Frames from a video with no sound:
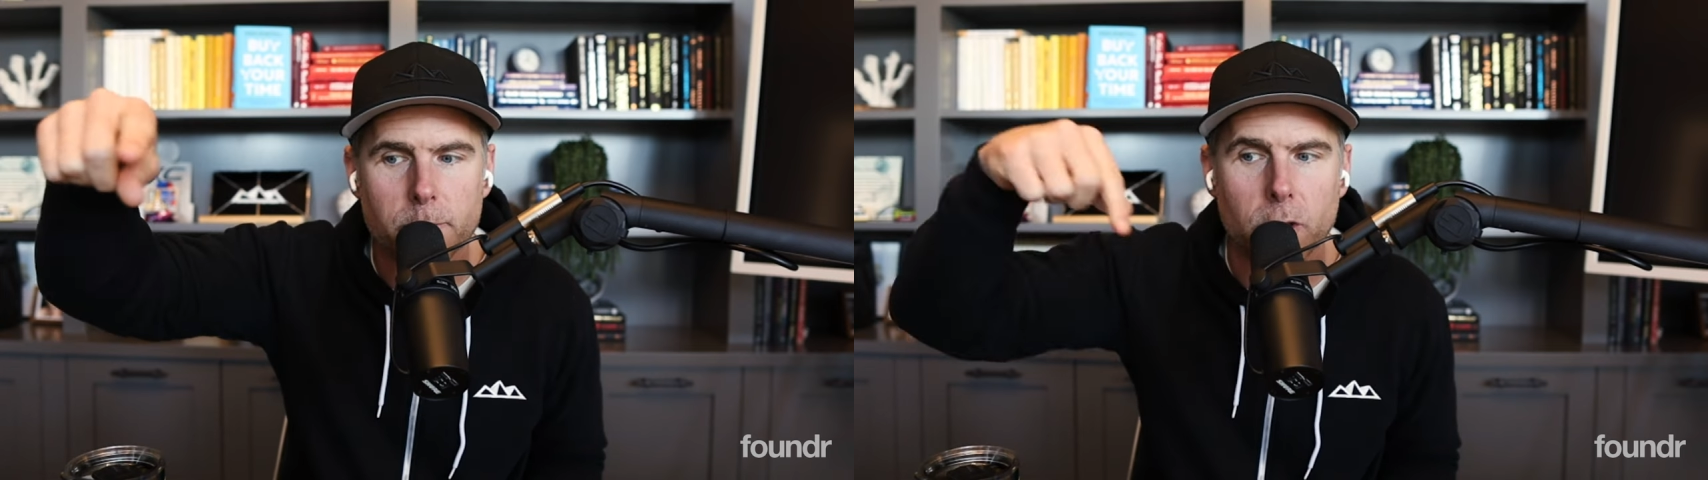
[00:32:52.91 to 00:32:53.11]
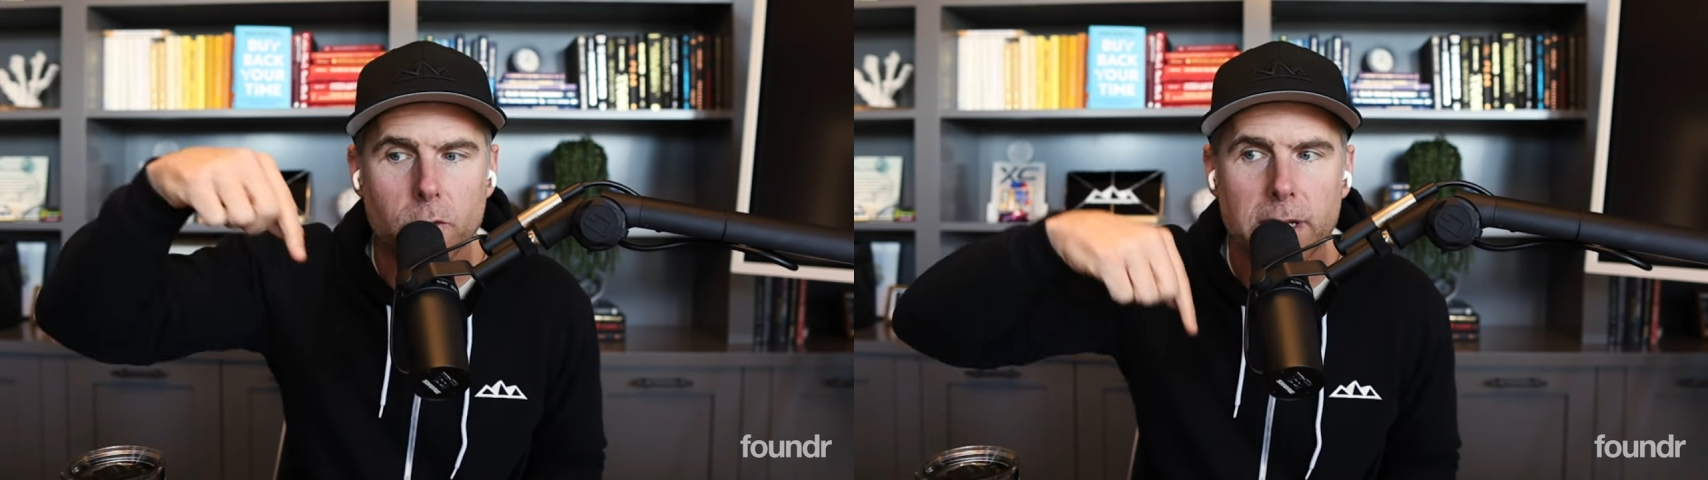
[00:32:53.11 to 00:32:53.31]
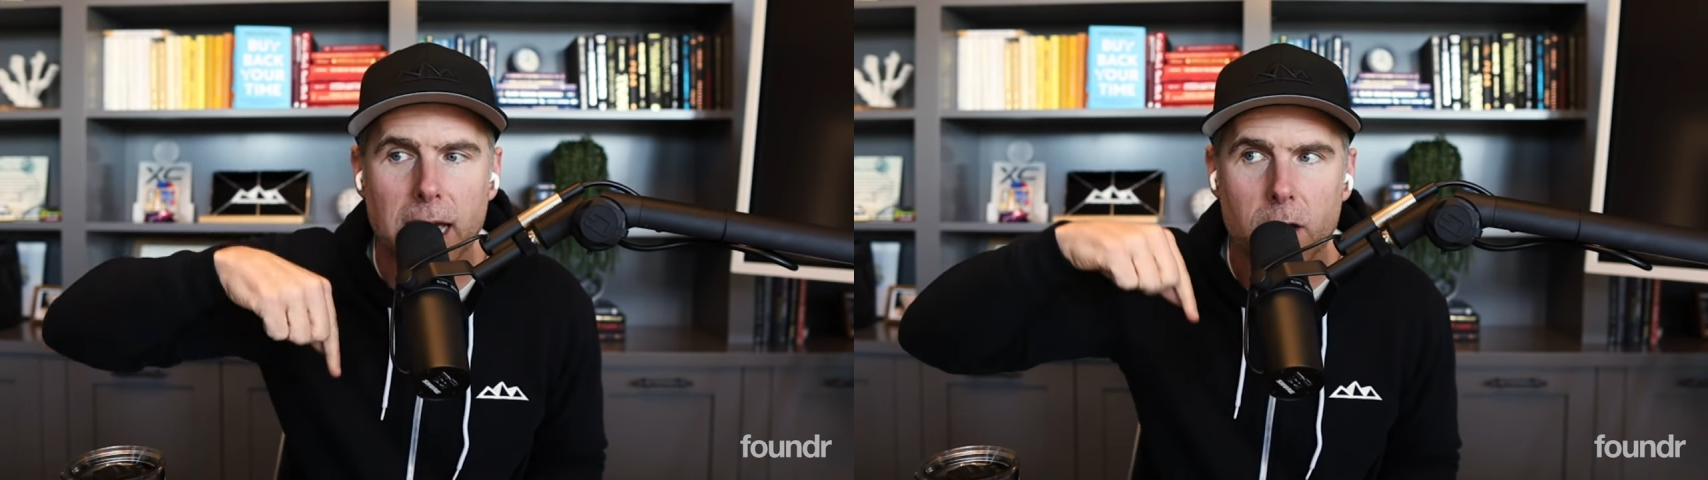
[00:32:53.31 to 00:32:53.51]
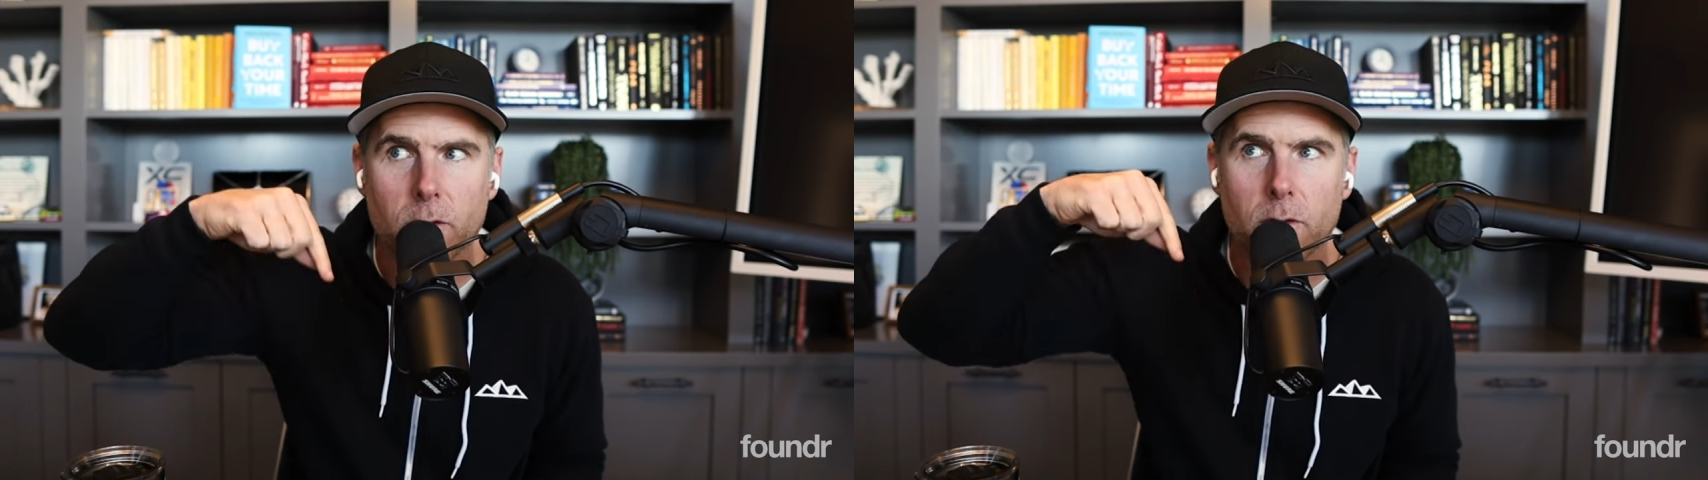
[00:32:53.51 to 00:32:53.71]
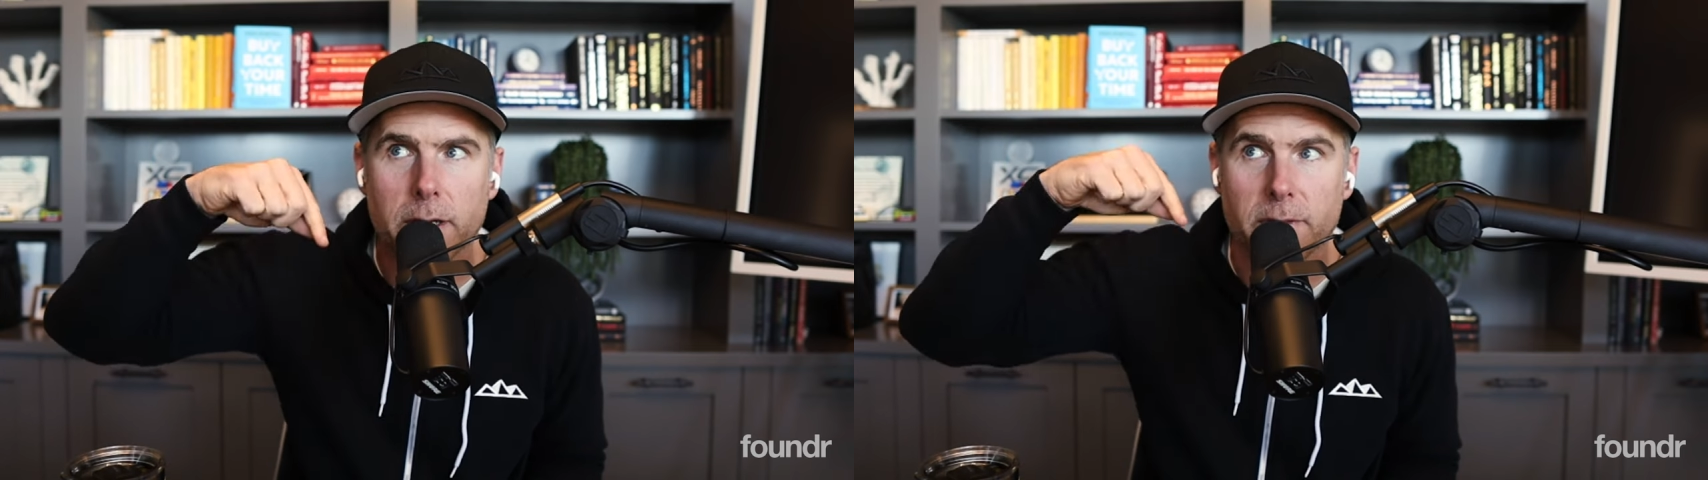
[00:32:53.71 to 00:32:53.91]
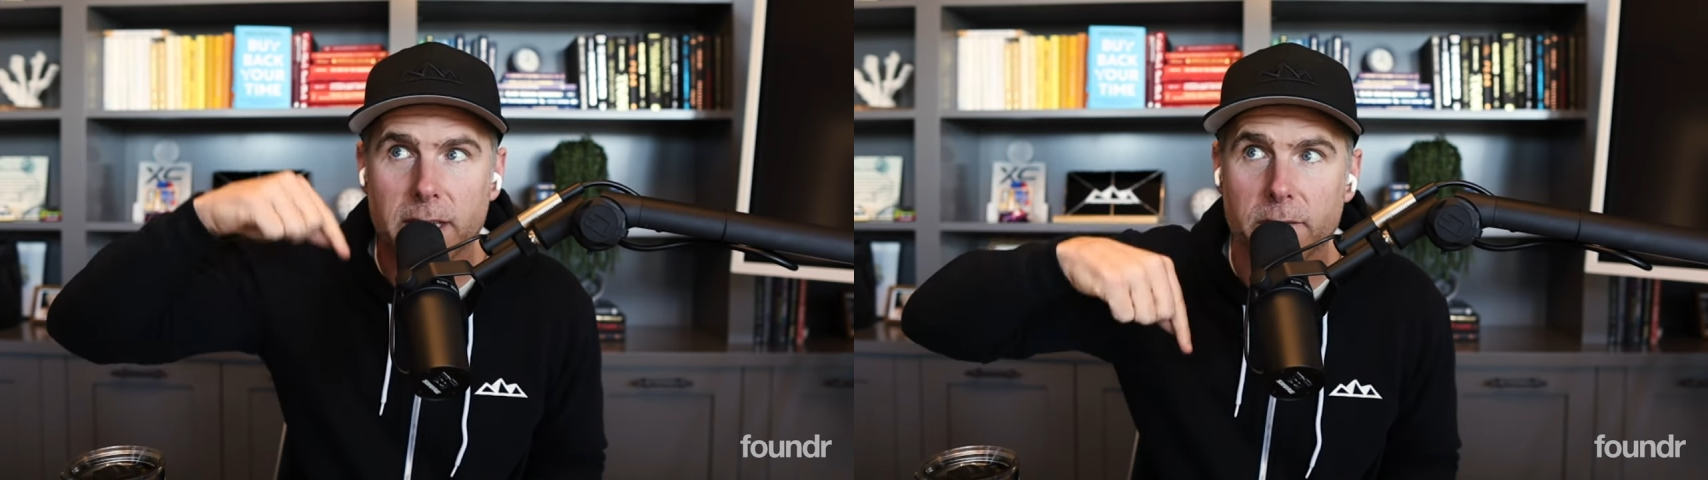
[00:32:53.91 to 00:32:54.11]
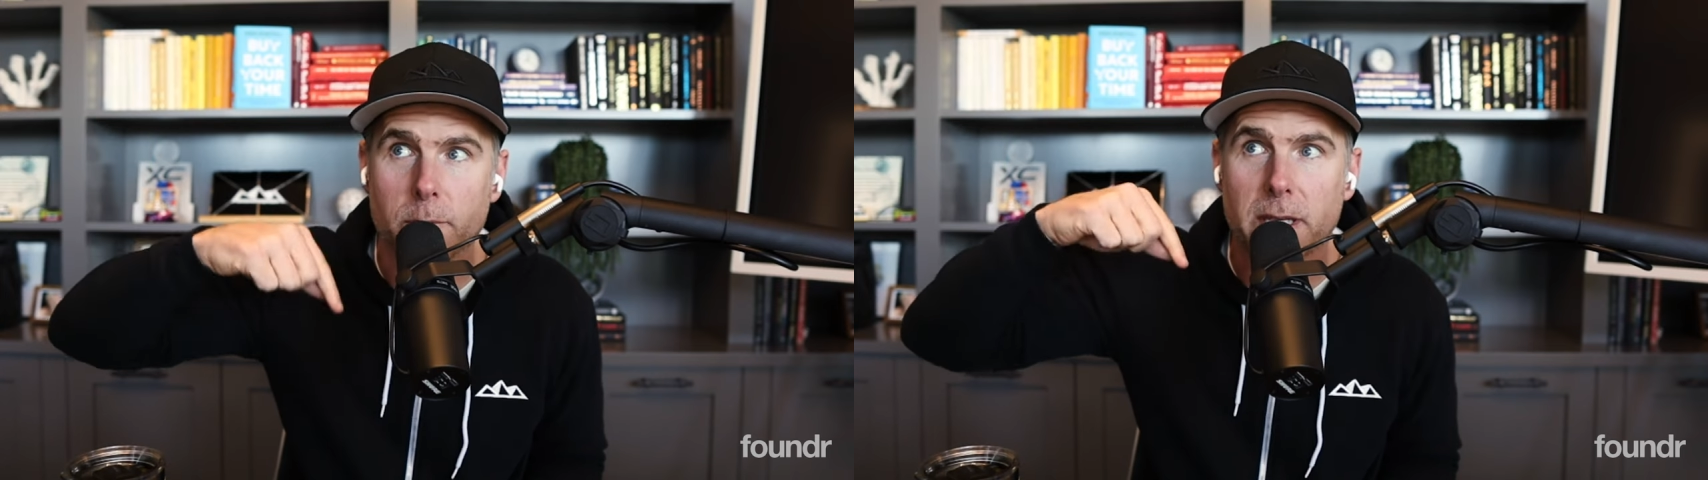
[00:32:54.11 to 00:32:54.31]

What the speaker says: but you now have given